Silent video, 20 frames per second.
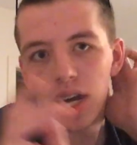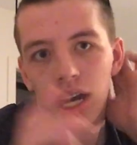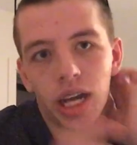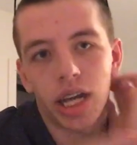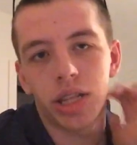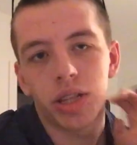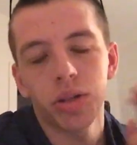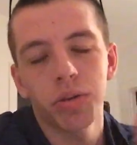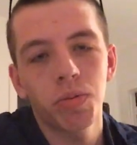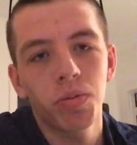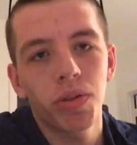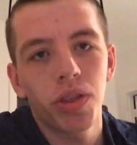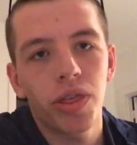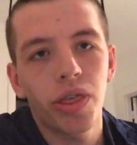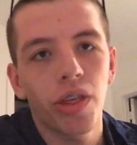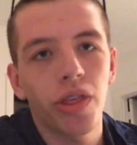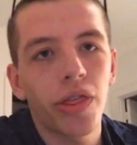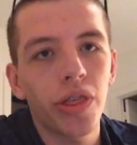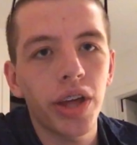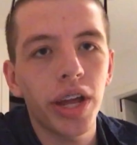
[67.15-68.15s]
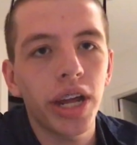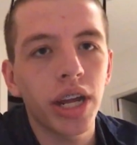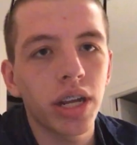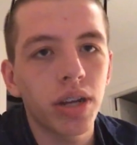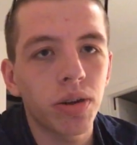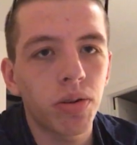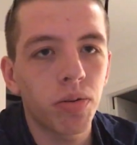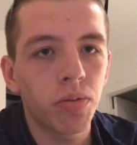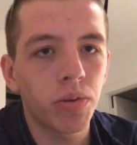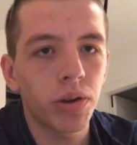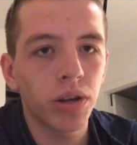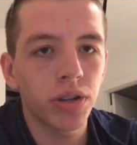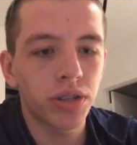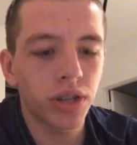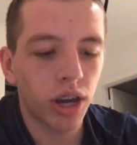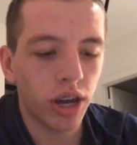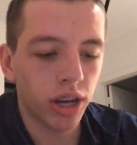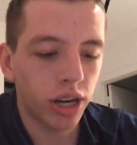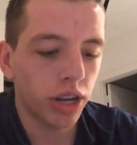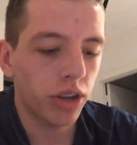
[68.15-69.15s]
And the thing, real
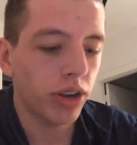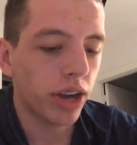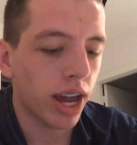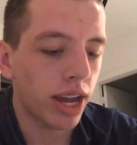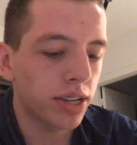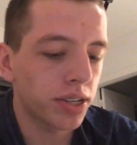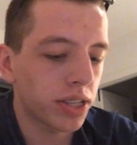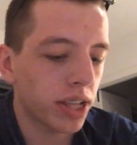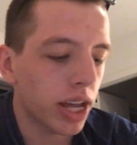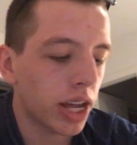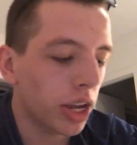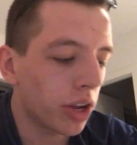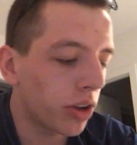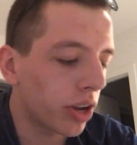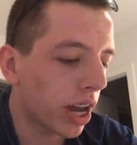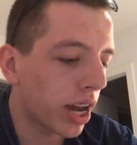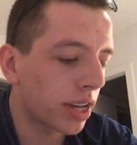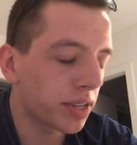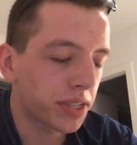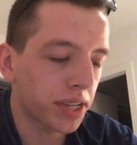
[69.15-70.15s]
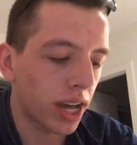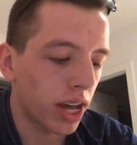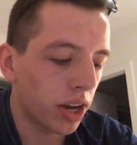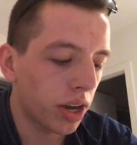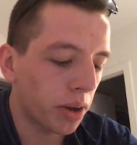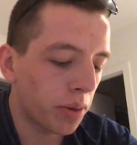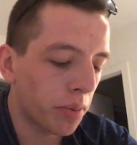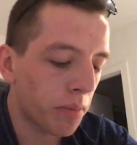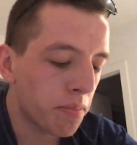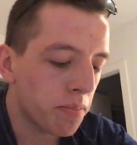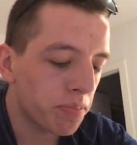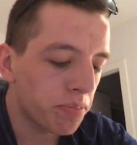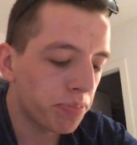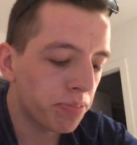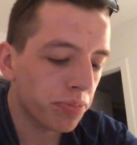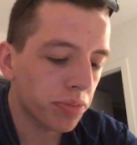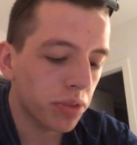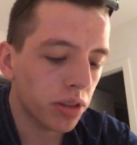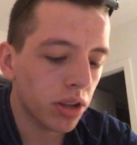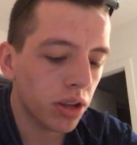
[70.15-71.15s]
talk, you guys, that you guys gotta
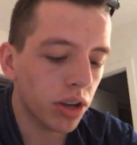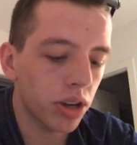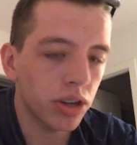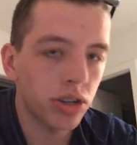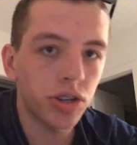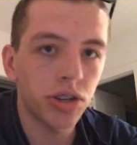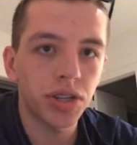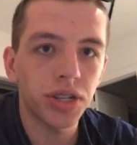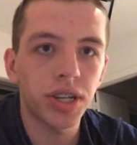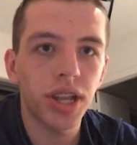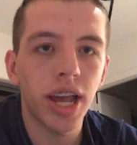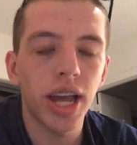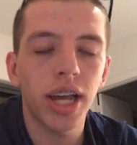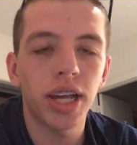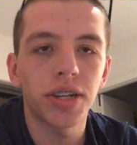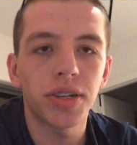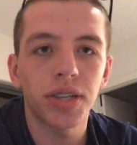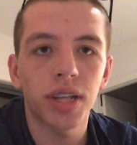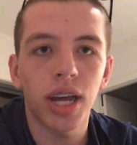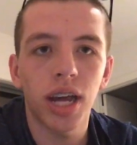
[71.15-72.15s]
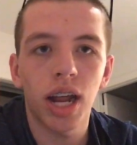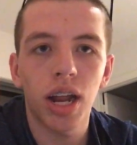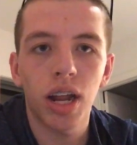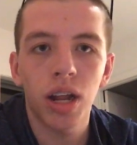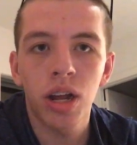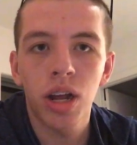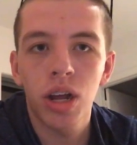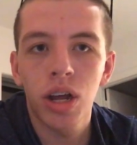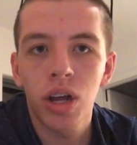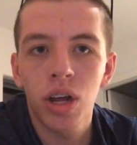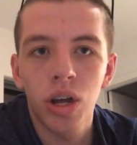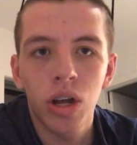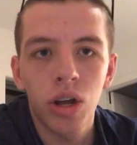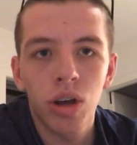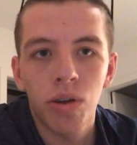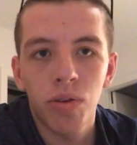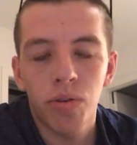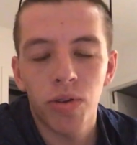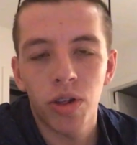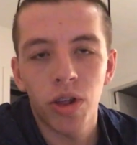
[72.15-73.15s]
understand is that
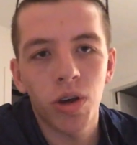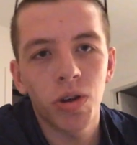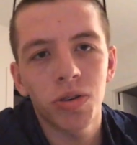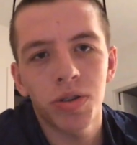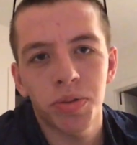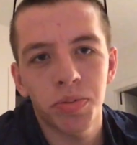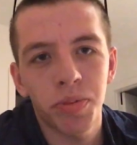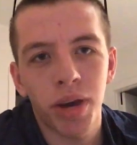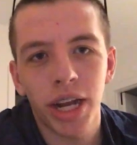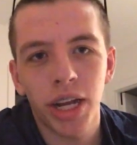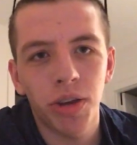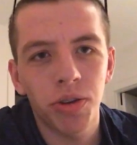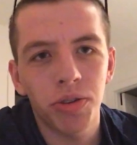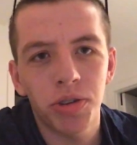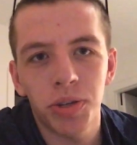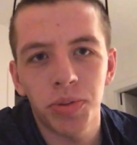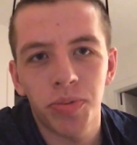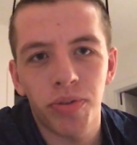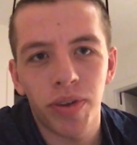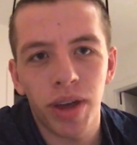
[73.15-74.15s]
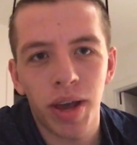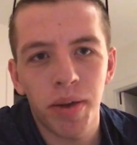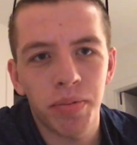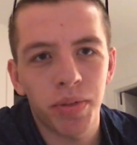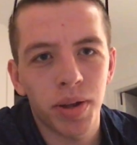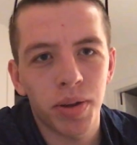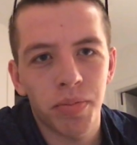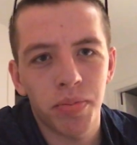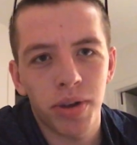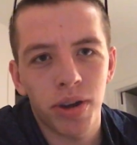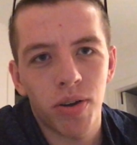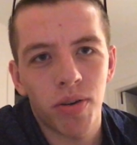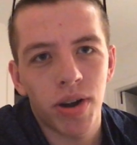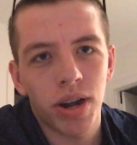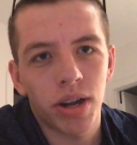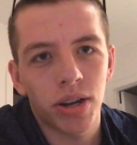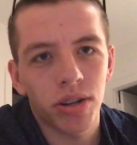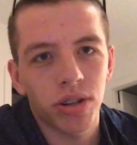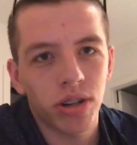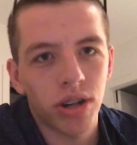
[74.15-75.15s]
for those of my YouTube fam that have been
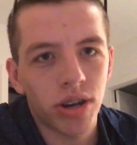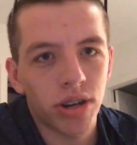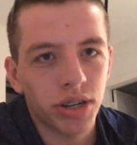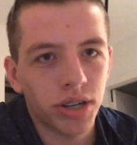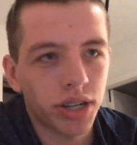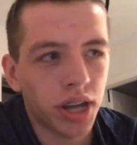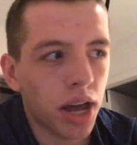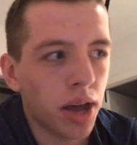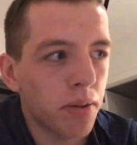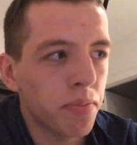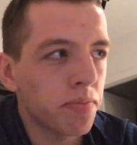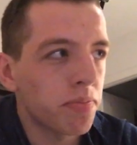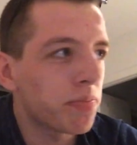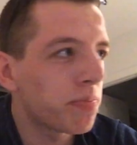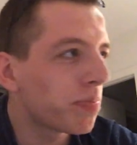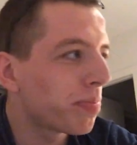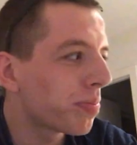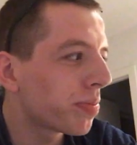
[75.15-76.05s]
around a long time,